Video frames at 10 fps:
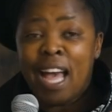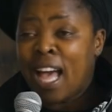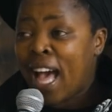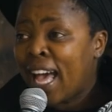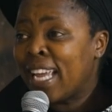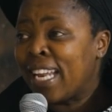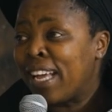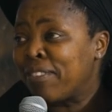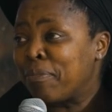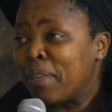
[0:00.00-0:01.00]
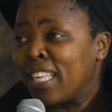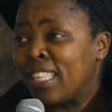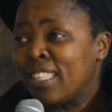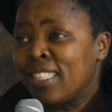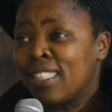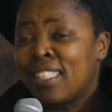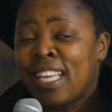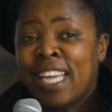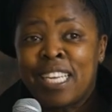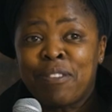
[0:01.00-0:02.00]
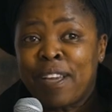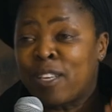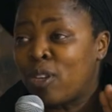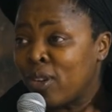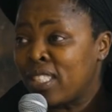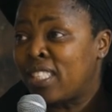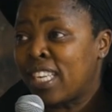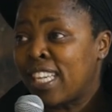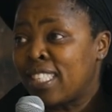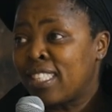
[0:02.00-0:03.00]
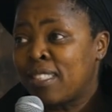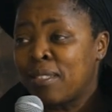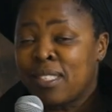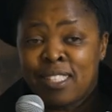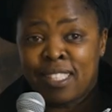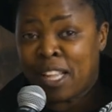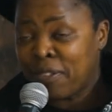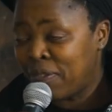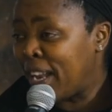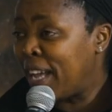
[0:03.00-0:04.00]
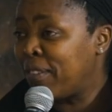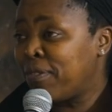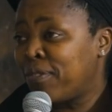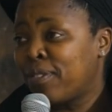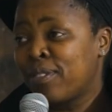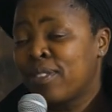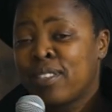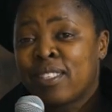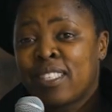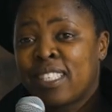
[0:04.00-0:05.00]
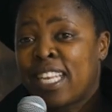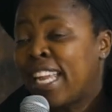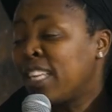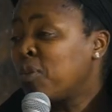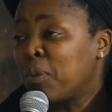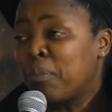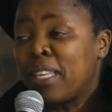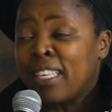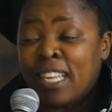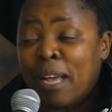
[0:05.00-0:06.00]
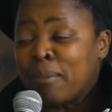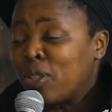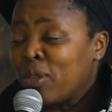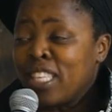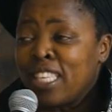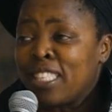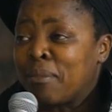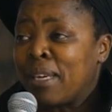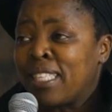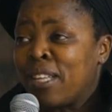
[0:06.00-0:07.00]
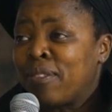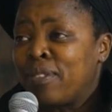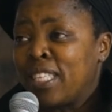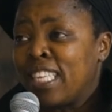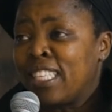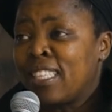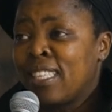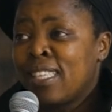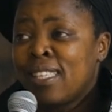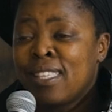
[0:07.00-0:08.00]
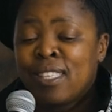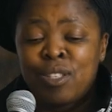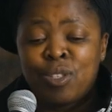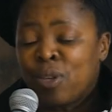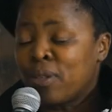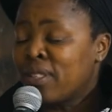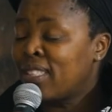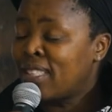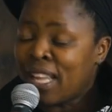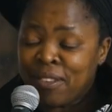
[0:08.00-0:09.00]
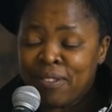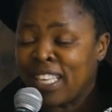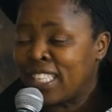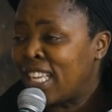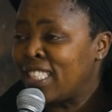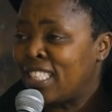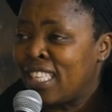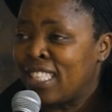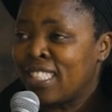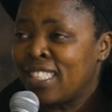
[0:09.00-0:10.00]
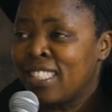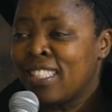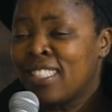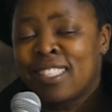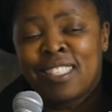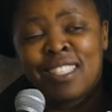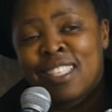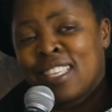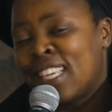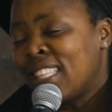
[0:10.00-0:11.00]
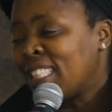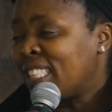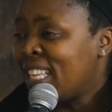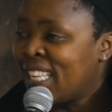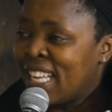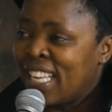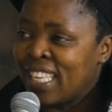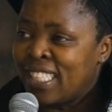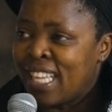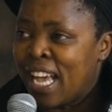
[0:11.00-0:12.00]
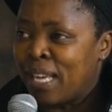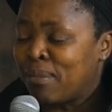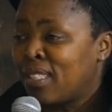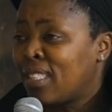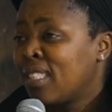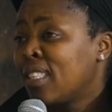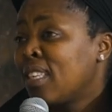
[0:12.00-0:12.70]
I love me, and if I don't stress self-love, then it will mean I'm shortchanging myself really. So self-validation is needed at times.